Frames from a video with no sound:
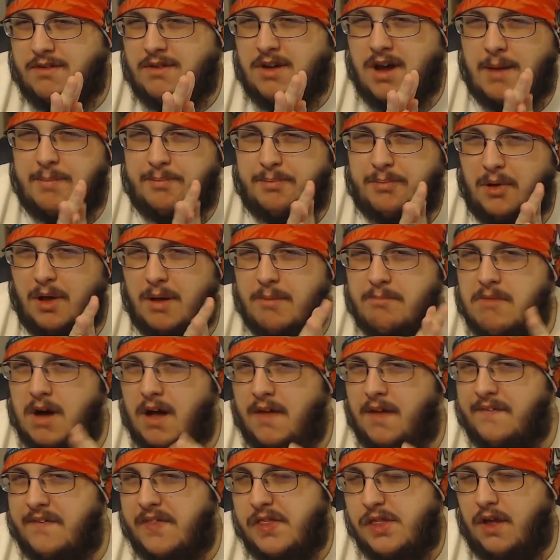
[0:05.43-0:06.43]
couple of
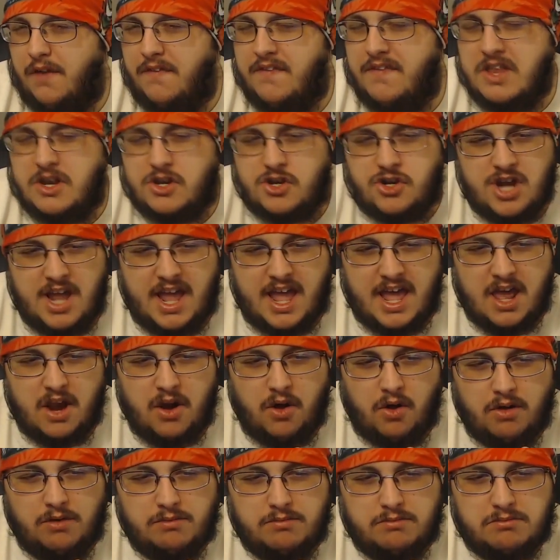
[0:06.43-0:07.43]
months on the
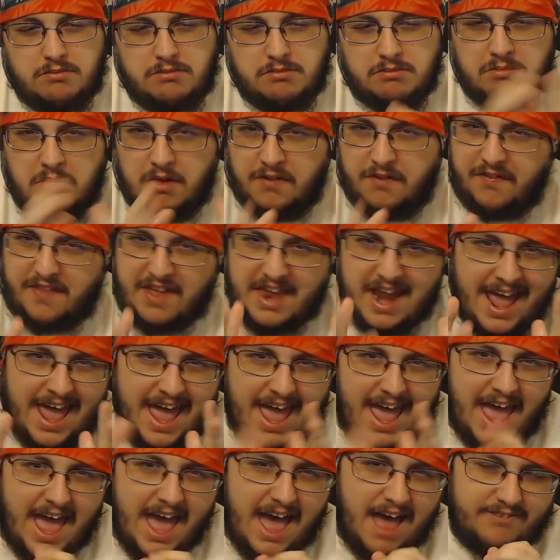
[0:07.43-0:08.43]
channel. Month and a
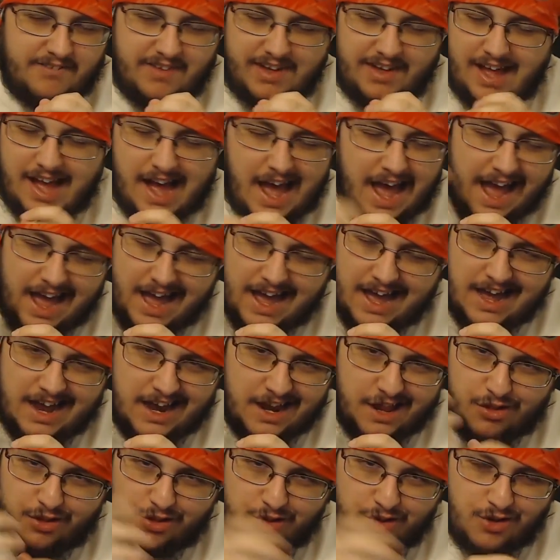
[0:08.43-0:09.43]
half. I
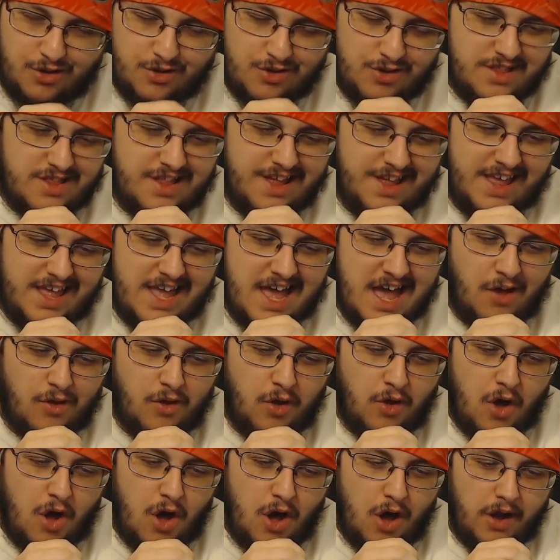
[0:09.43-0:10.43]
honestly couldn't tell you how
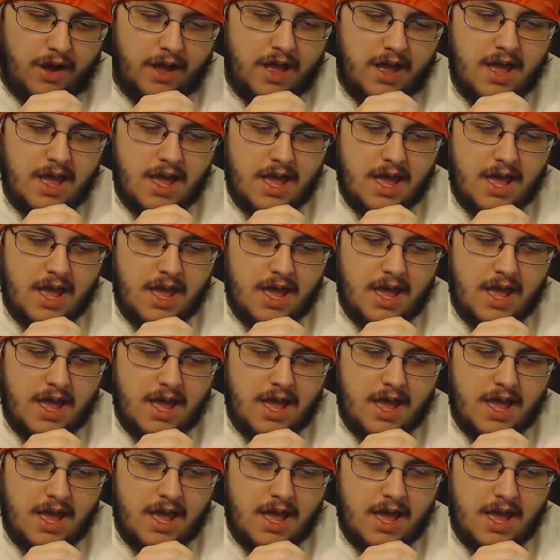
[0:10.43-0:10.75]
long.